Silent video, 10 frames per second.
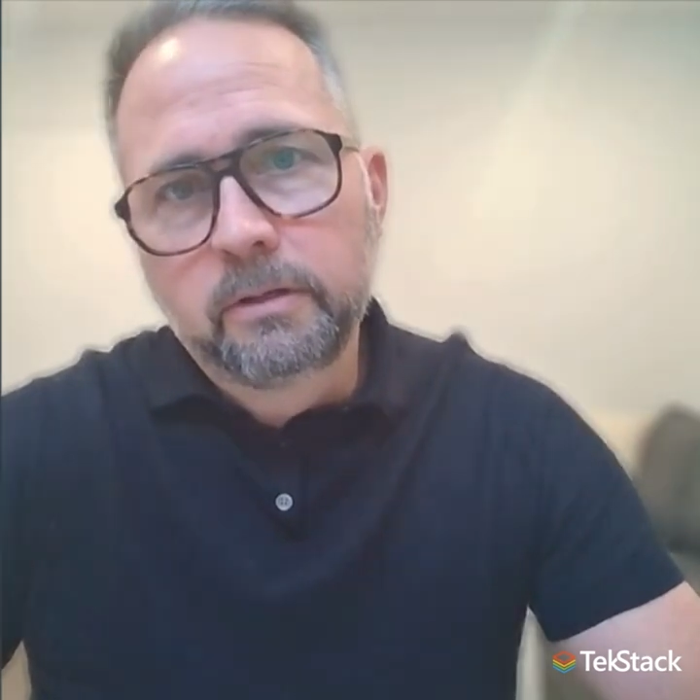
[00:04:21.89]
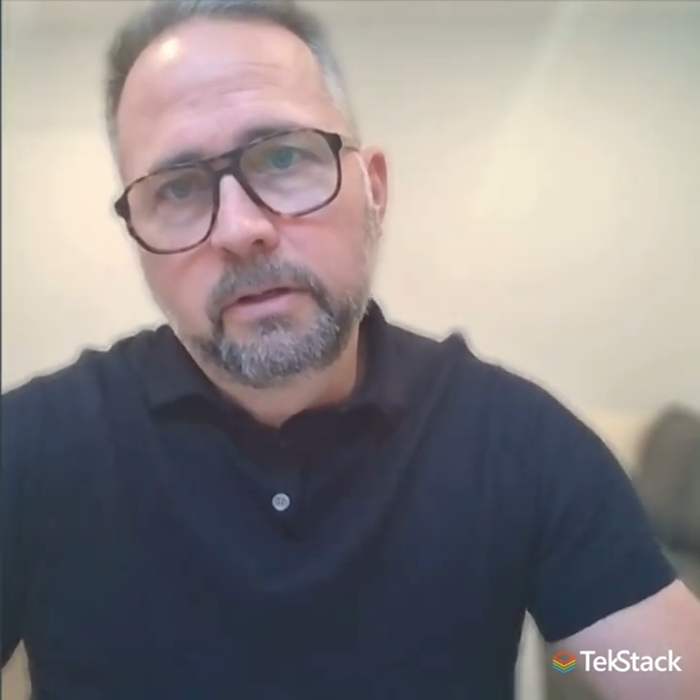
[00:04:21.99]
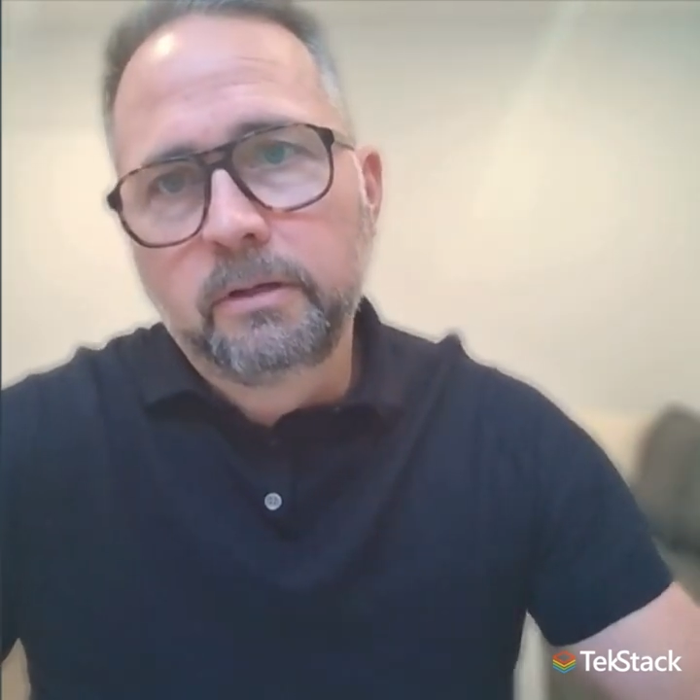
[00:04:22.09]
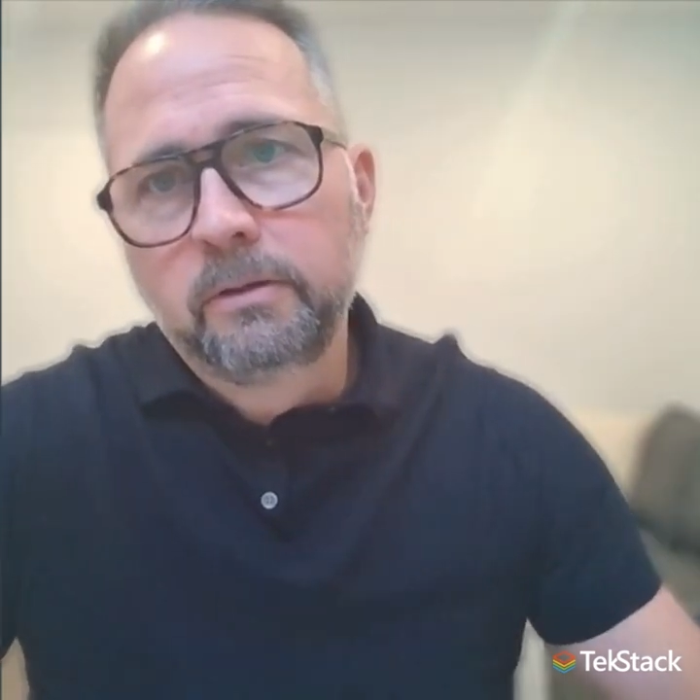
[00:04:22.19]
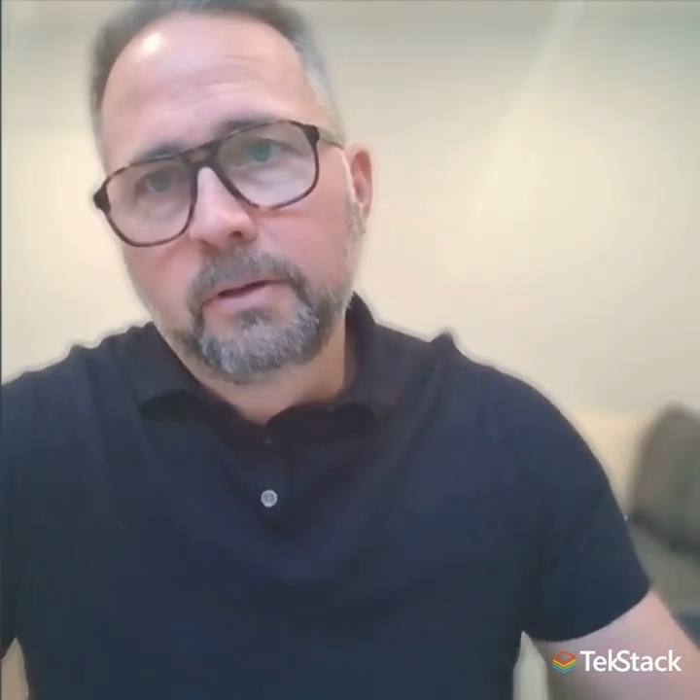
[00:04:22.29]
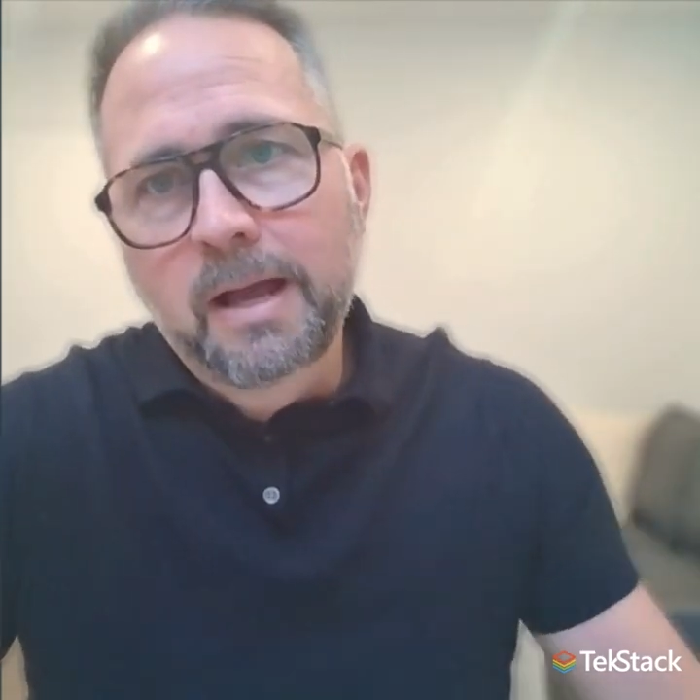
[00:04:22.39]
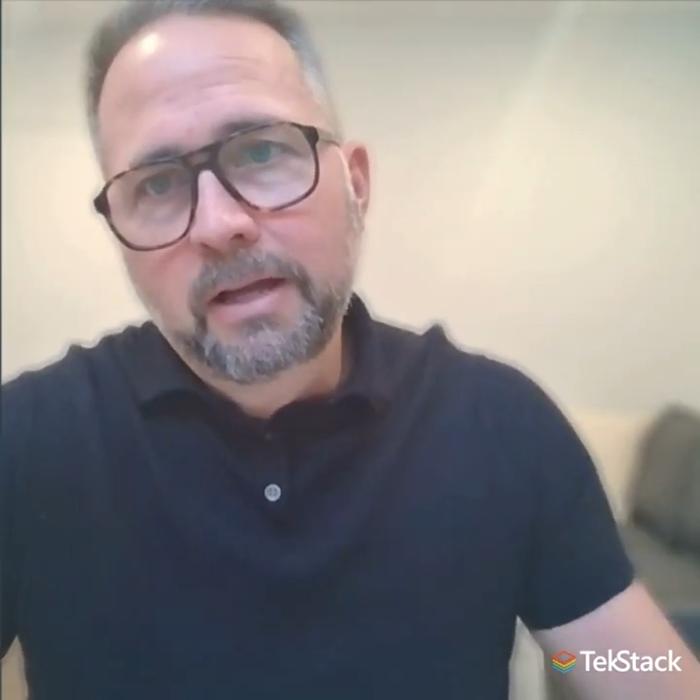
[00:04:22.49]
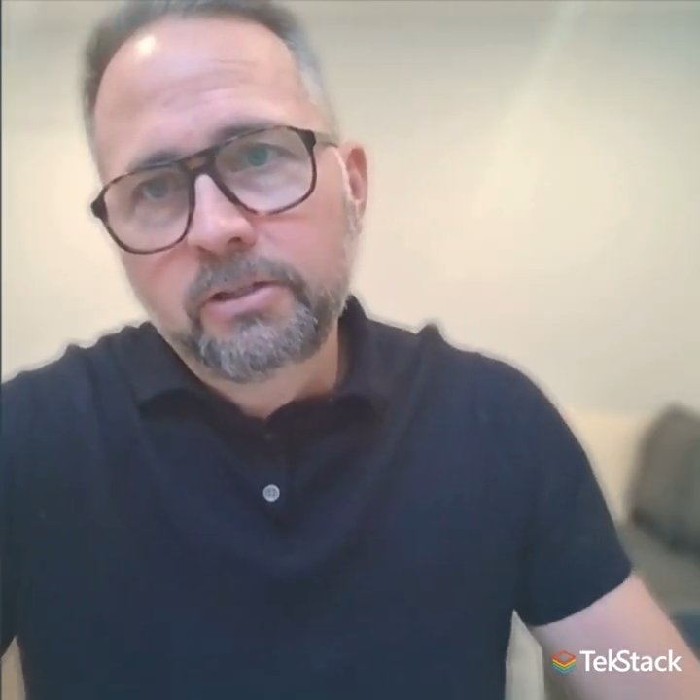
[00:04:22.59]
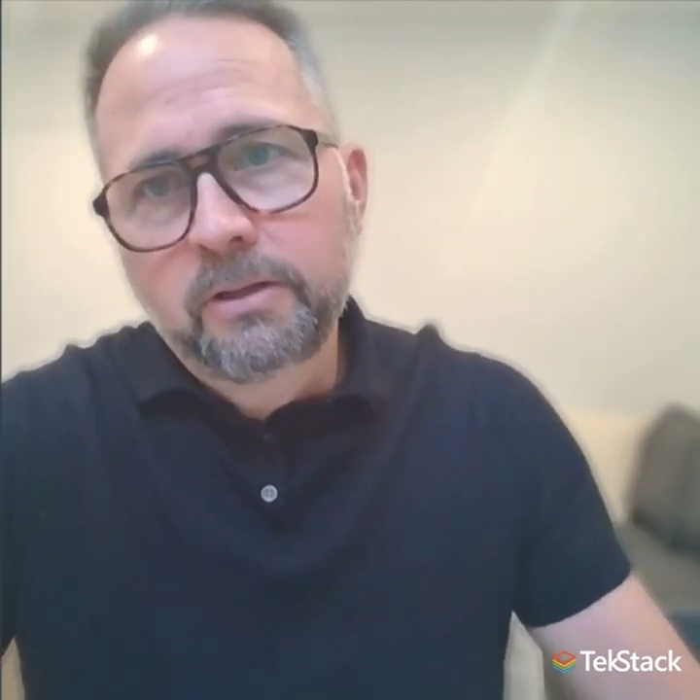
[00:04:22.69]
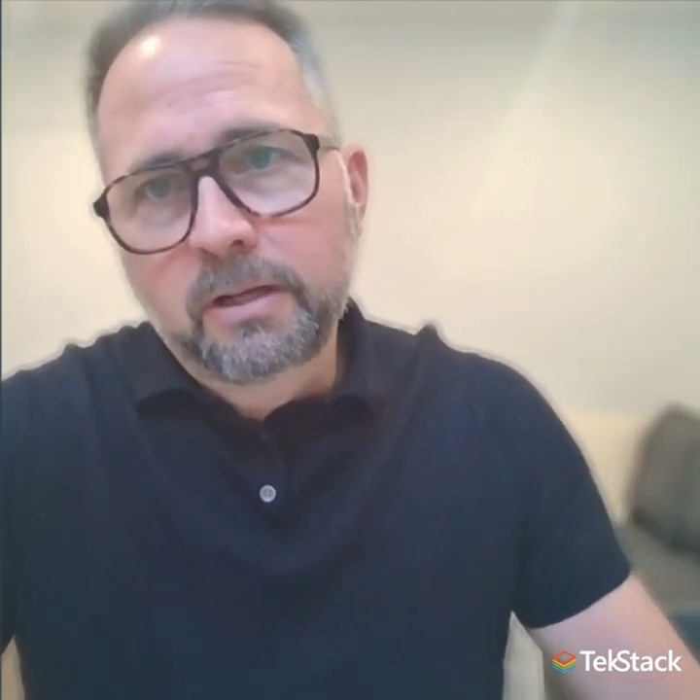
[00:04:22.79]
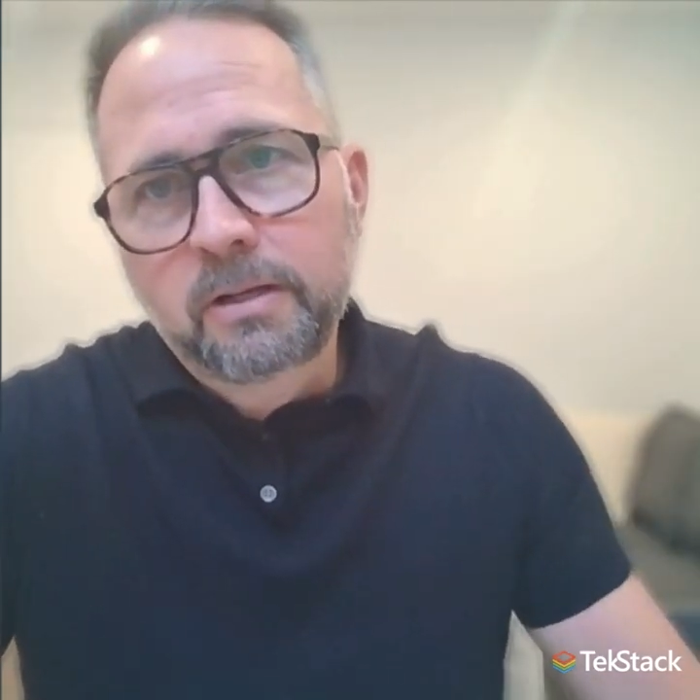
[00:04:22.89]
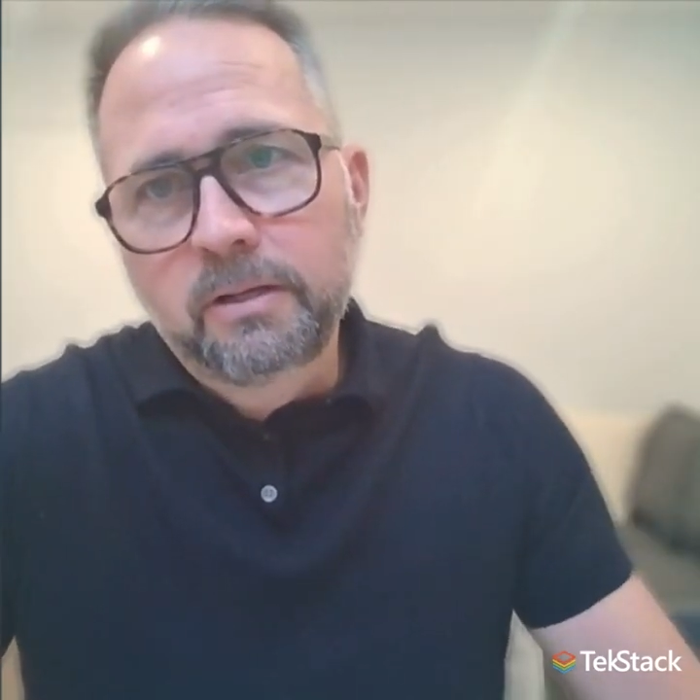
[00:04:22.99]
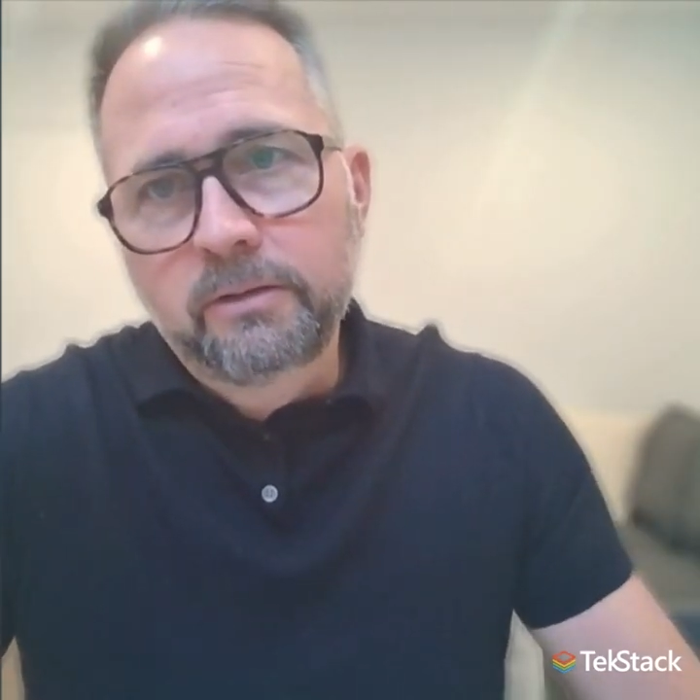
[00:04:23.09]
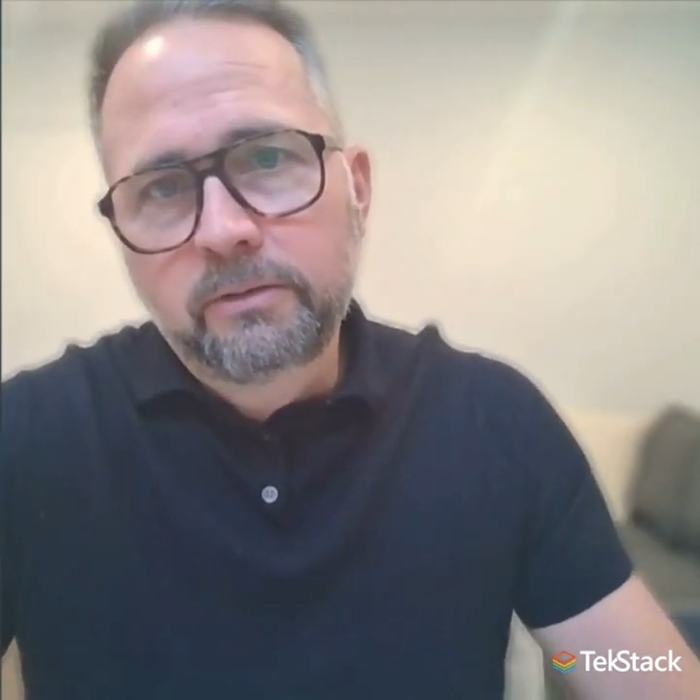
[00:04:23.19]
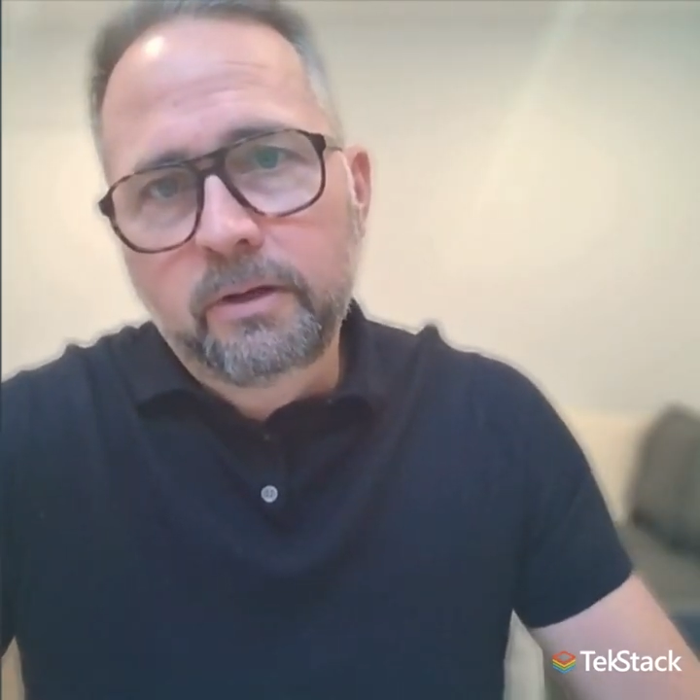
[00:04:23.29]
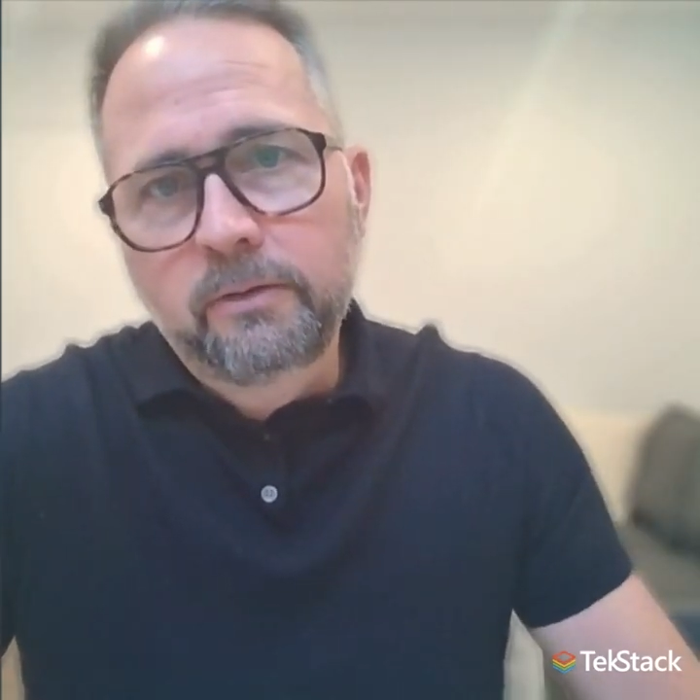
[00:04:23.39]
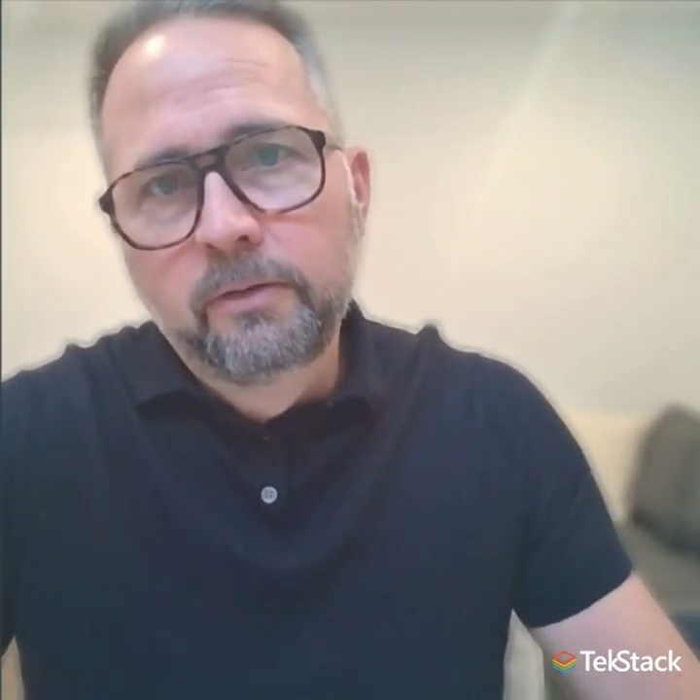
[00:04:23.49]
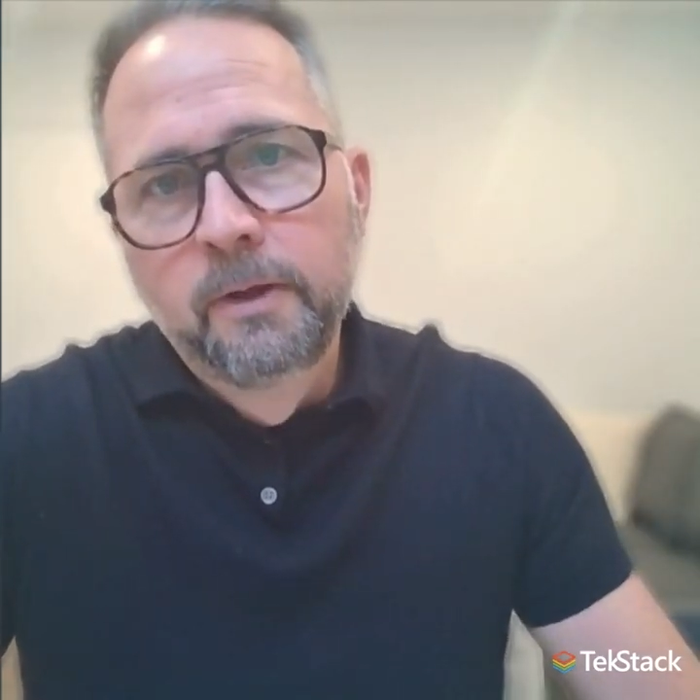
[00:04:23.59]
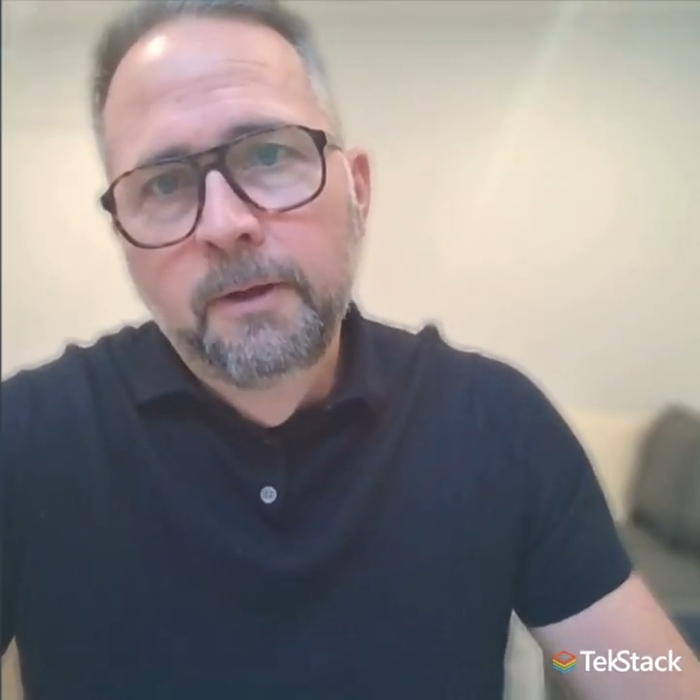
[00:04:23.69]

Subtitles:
do to action that kind of stuff.